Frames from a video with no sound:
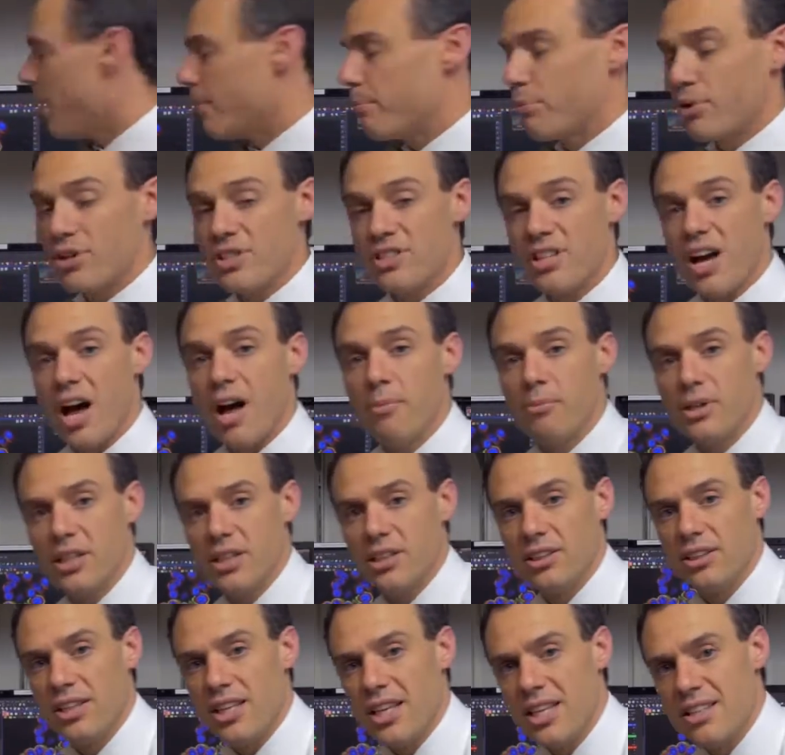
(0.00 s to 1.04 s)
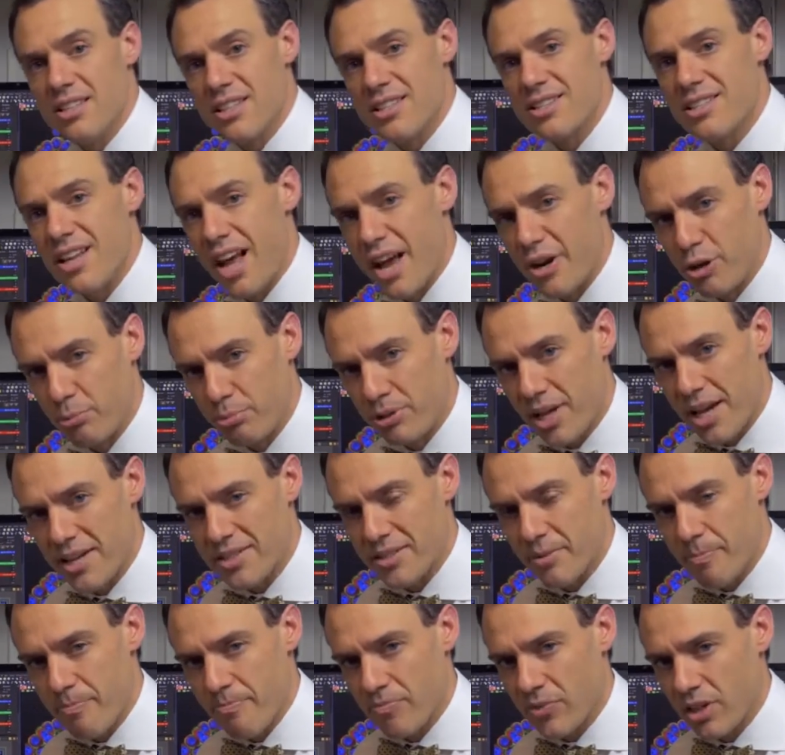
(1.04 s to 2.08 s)
predominantly in the
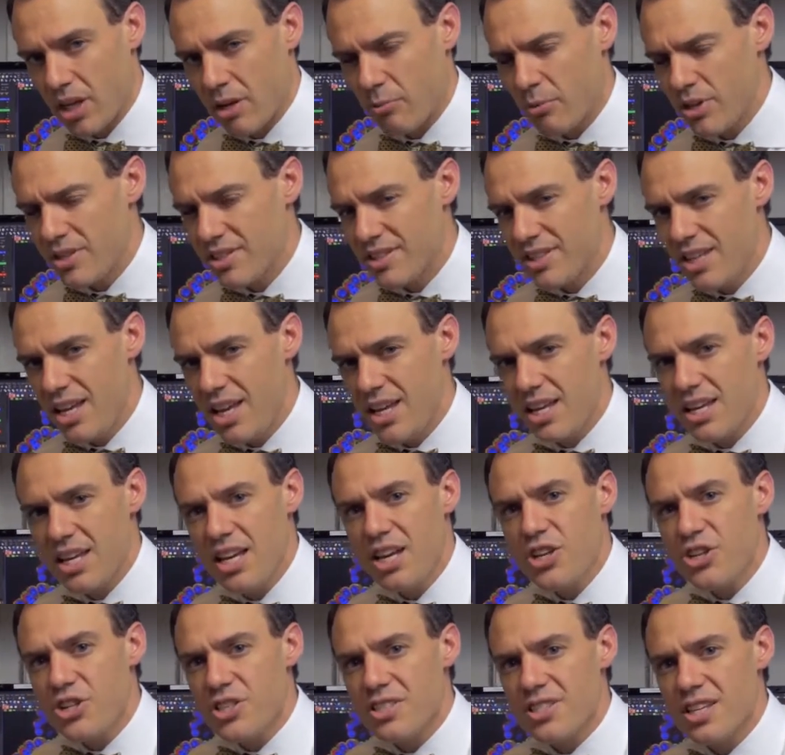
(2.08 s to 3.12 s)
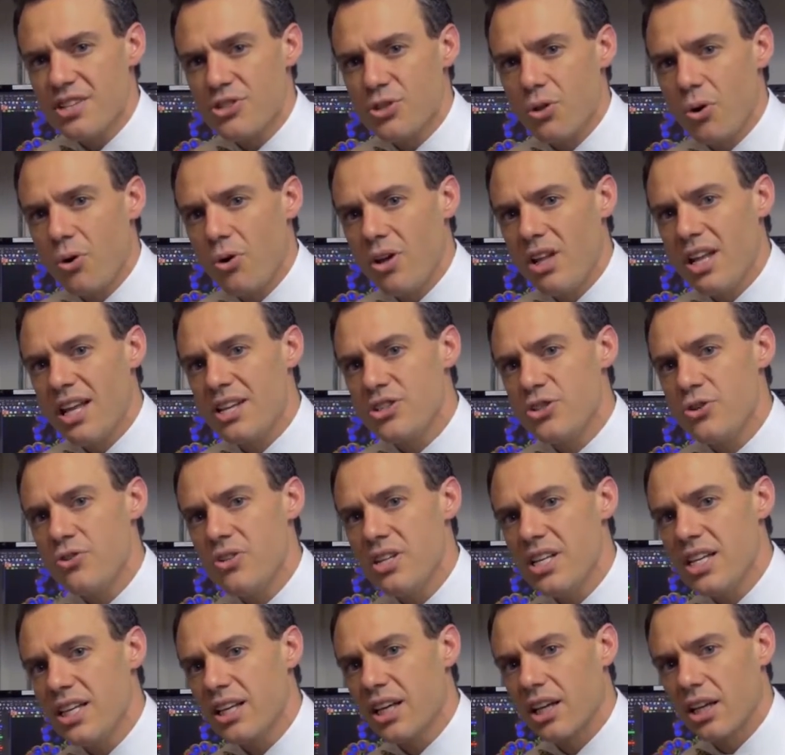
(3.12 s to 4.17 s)
cytoplasm. And we see each essential oil has
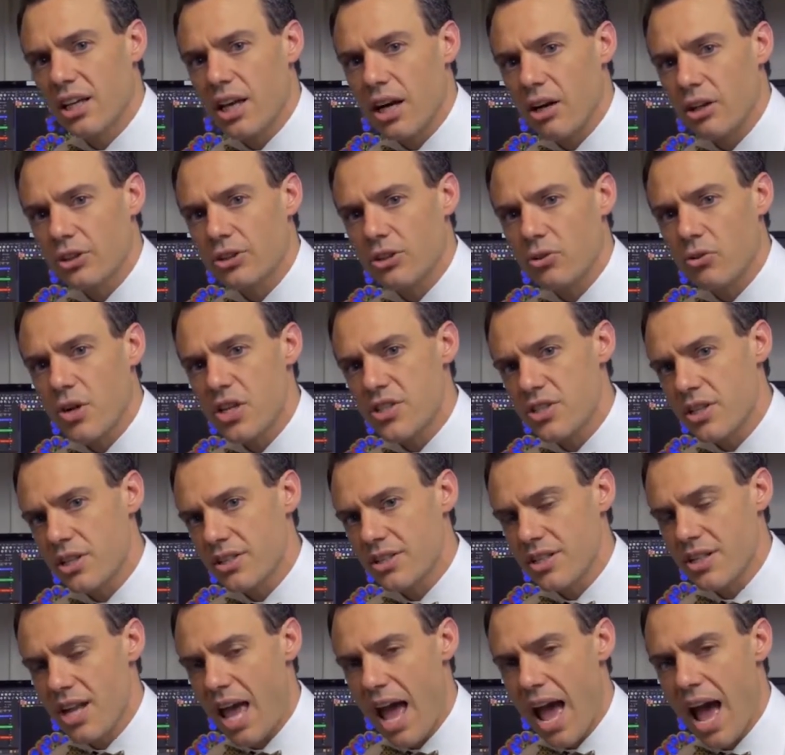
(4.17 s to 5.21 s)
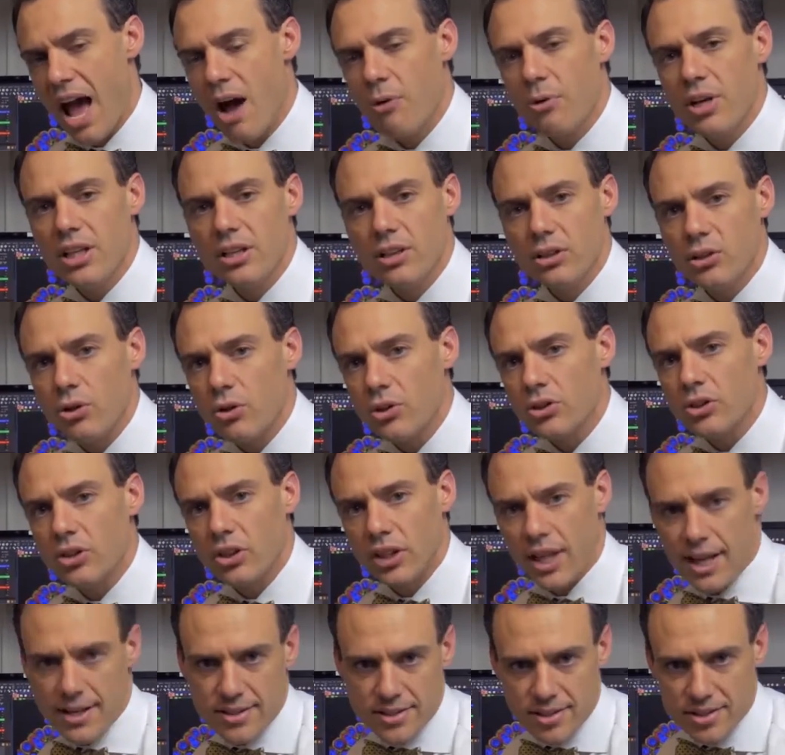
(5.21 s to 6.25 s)
unique characteristics in how it
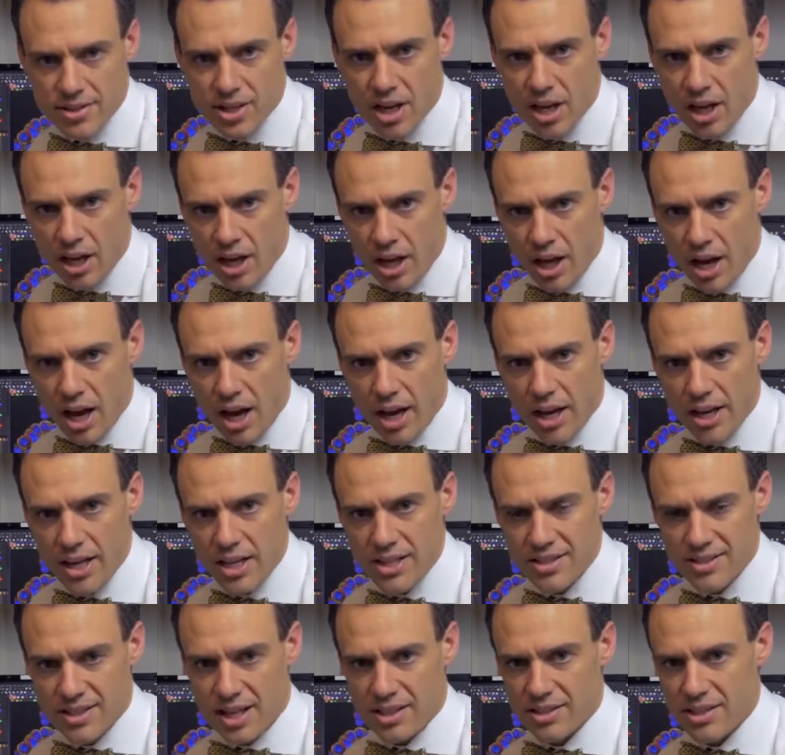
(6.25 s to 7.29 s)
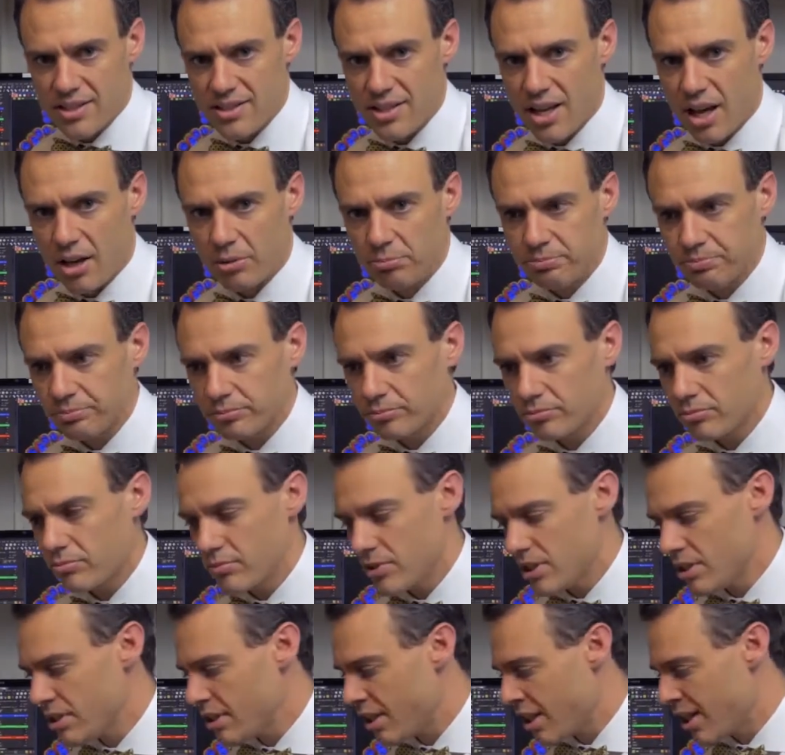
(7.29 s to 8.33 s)
localizes inside the cell.
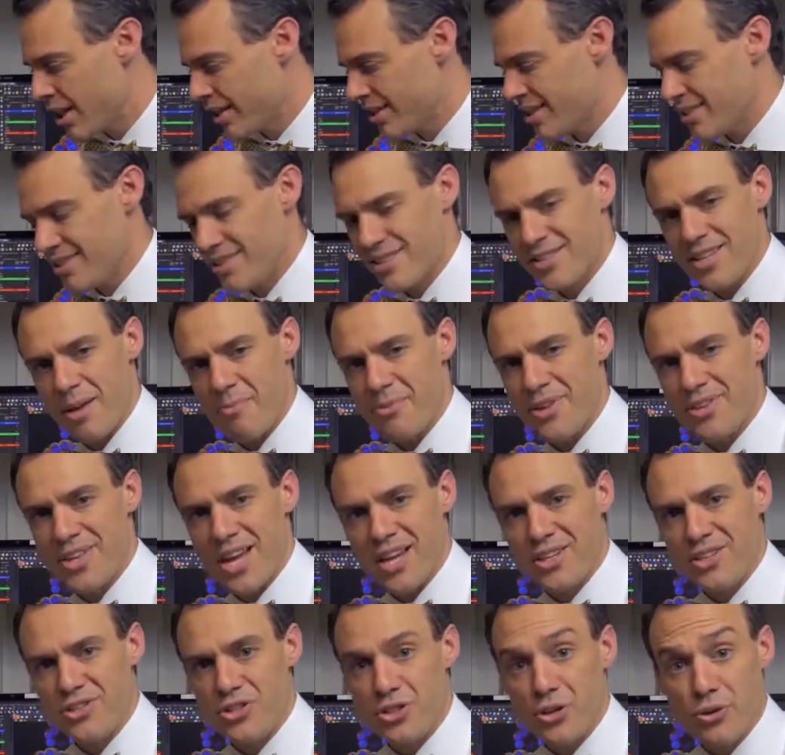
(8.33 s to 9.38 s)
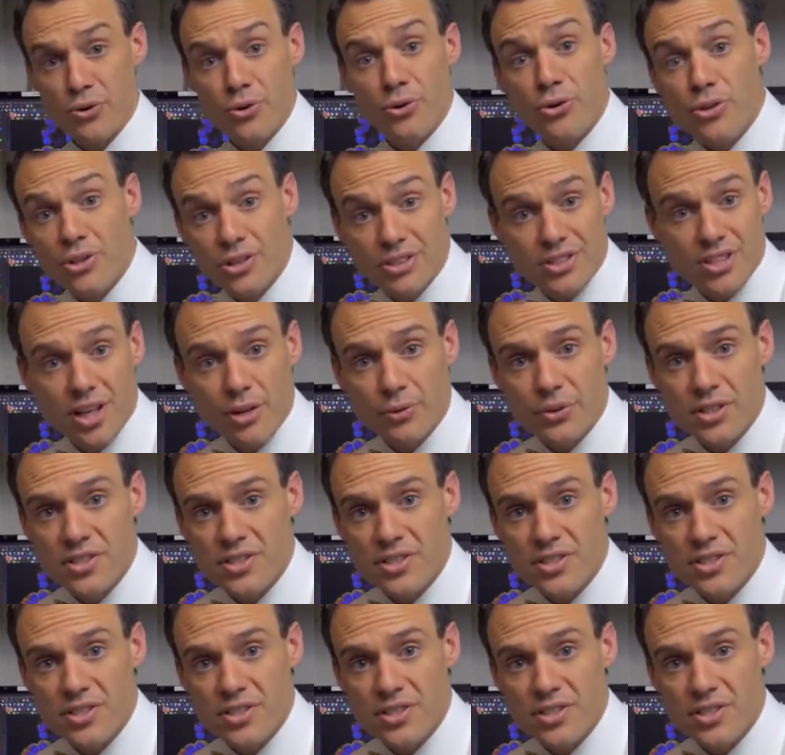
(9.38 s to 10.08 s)
This is something that you yourself